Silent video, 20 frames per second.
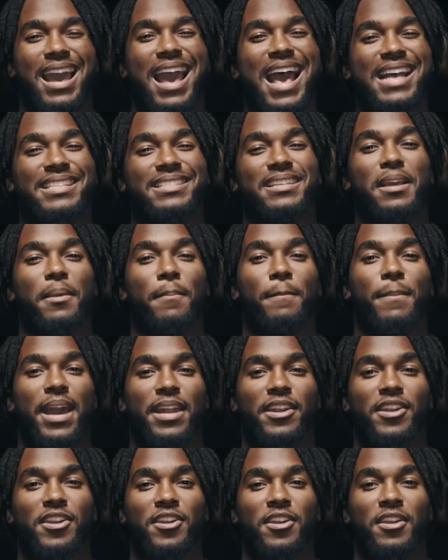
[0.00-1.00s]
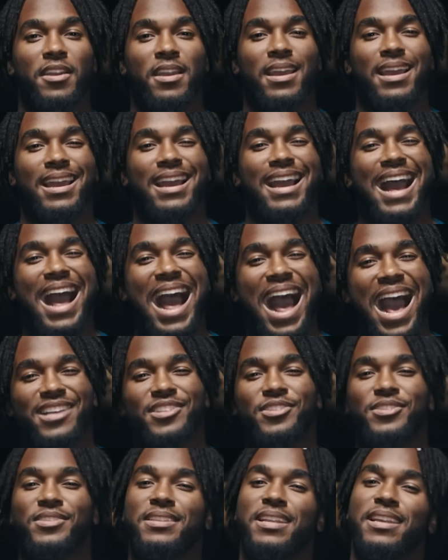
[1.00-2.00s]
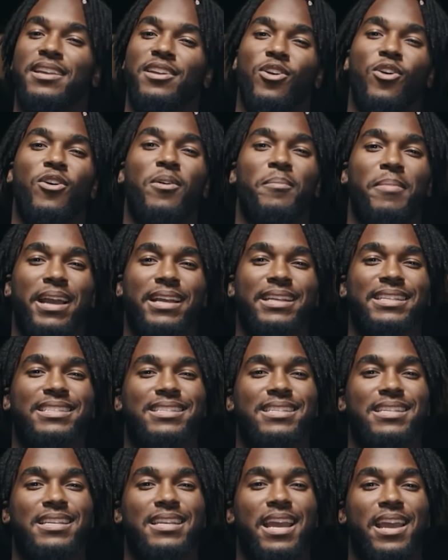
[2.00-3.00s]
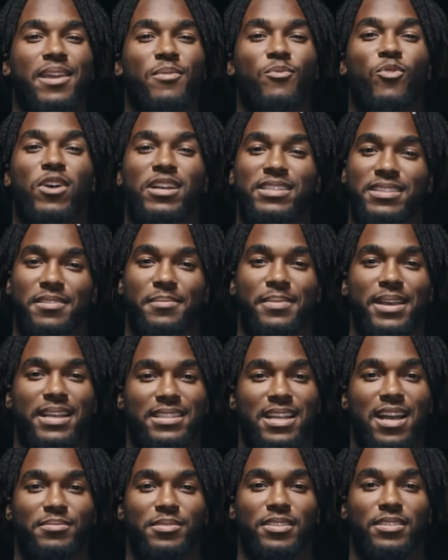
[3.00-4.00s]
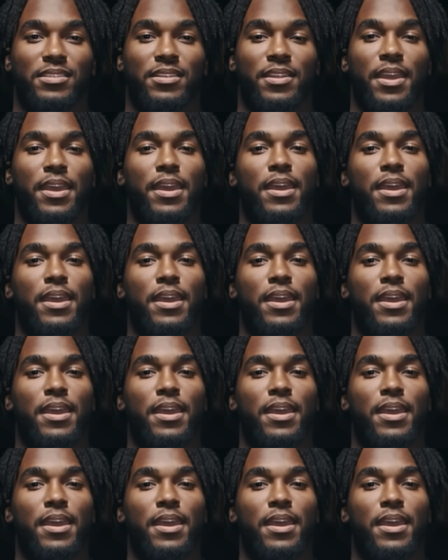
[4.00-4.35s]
As a competitor, I used to think going back into the game was the best option,